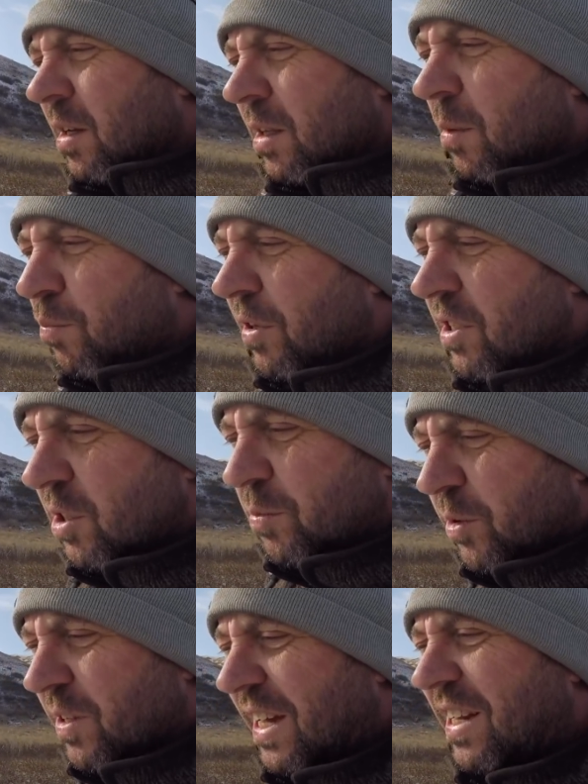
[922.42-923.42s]
the
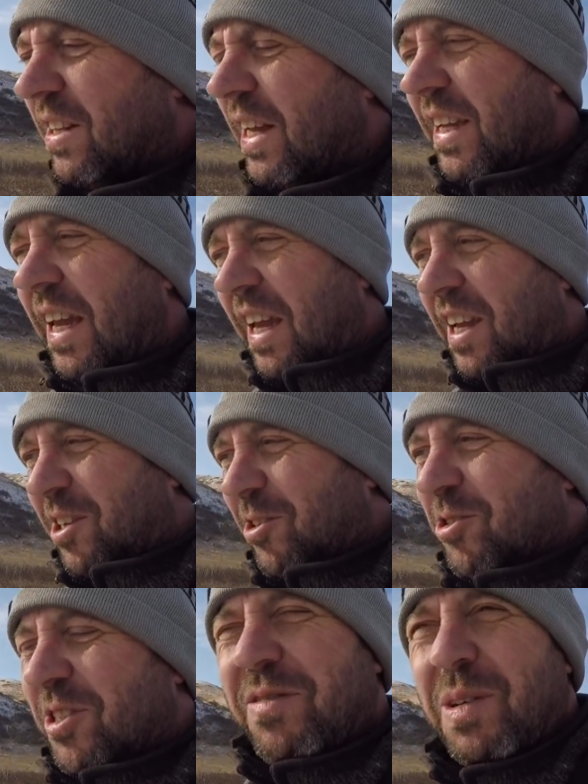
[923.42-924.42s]
principal kind of like
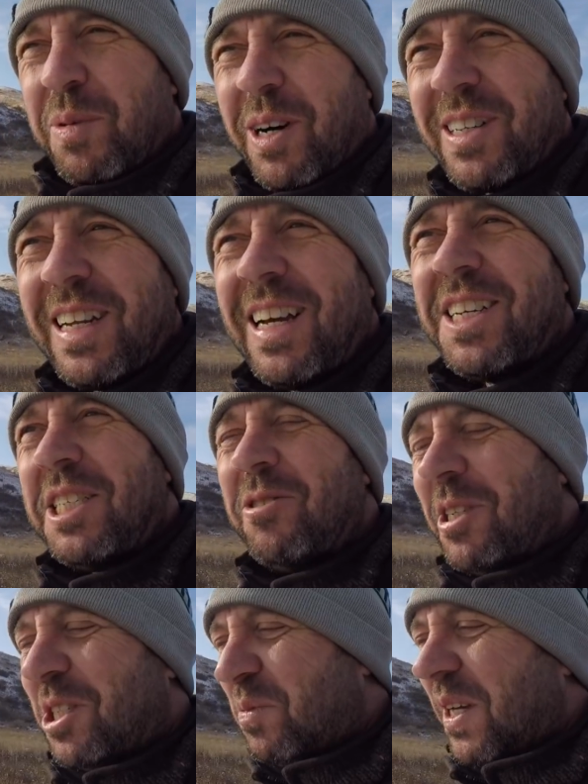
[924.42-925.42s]
anchors of the podcast, so
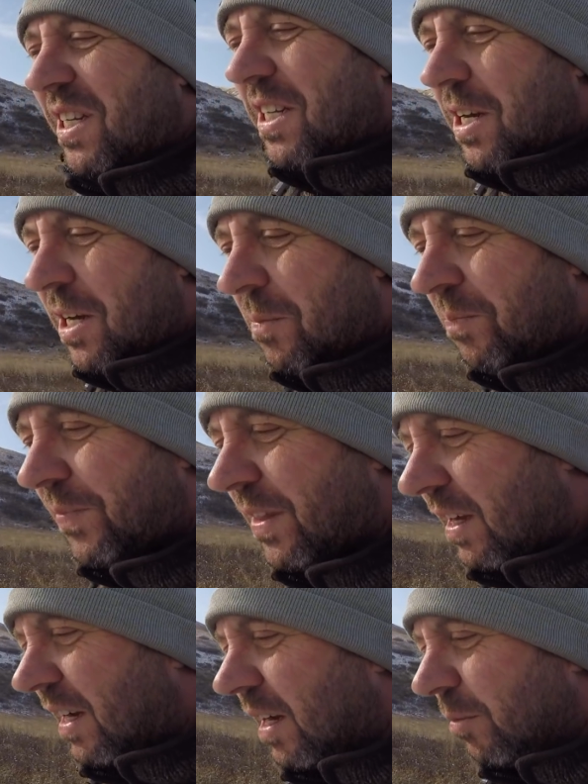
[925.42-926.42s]
to speak.
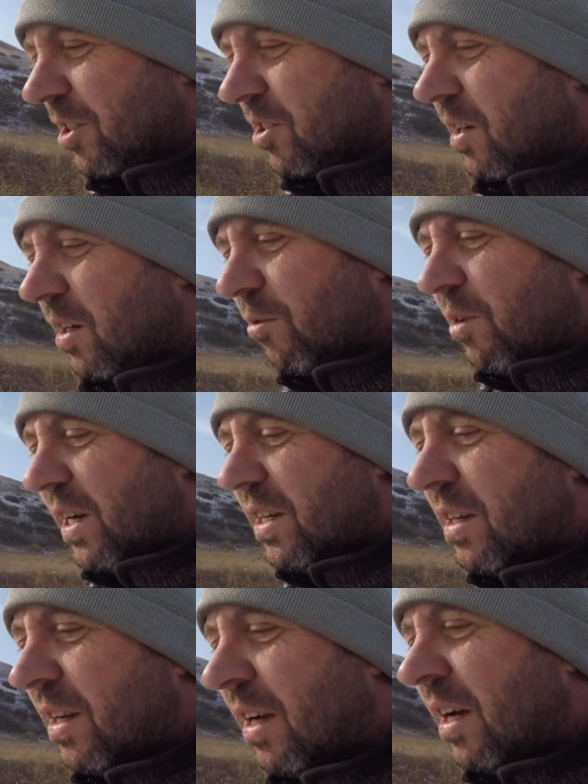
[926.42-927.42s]
It's going to
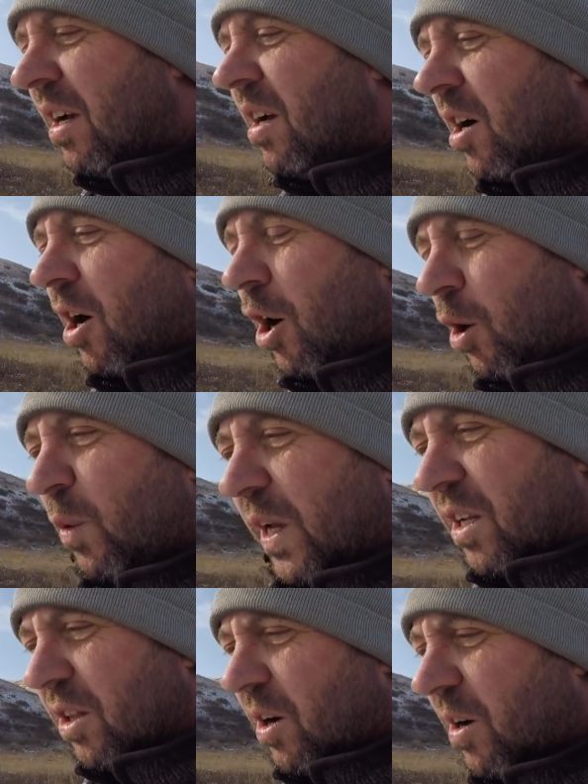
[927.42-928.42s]
run all
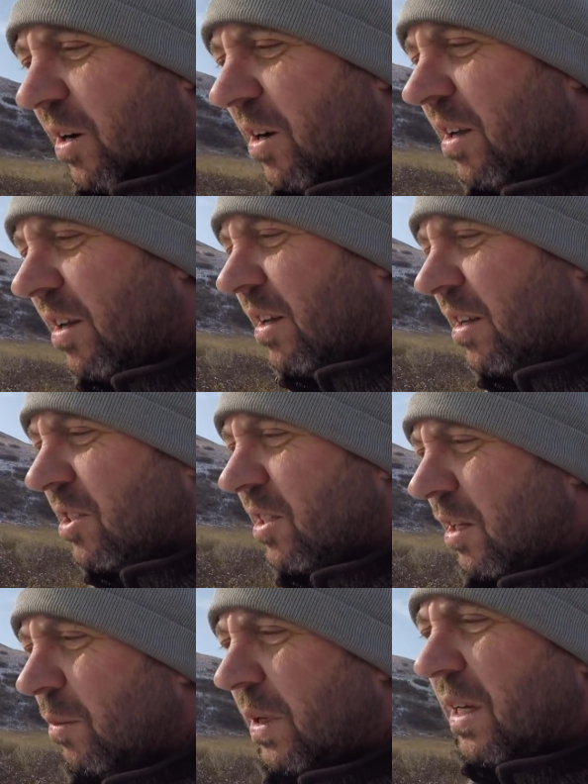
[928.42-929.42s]
week long. It's
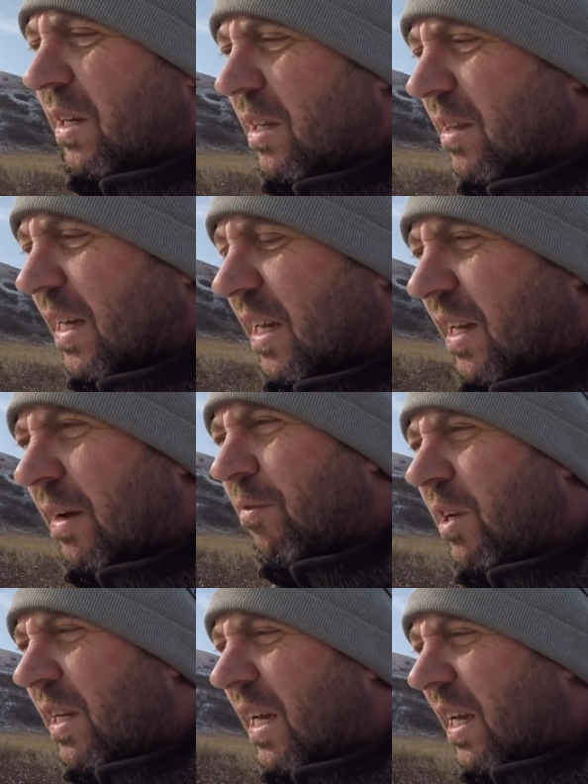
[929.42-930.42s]
going to be like an
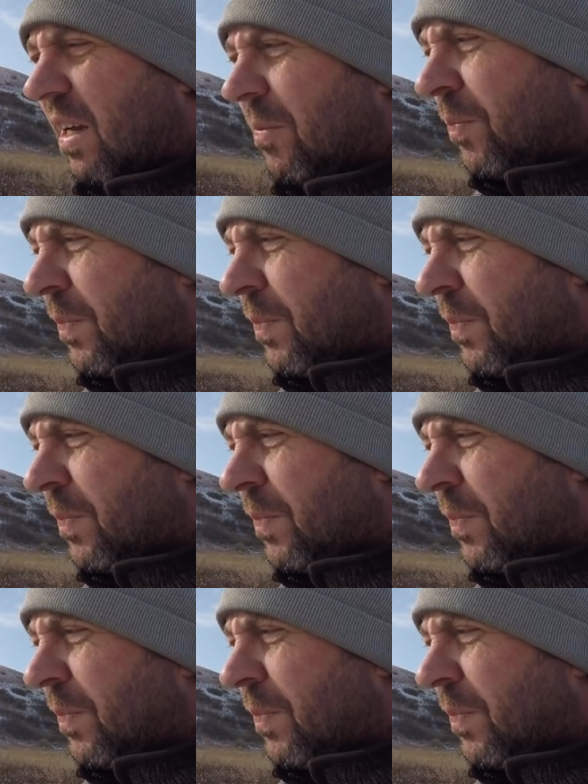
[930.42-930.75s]
everyday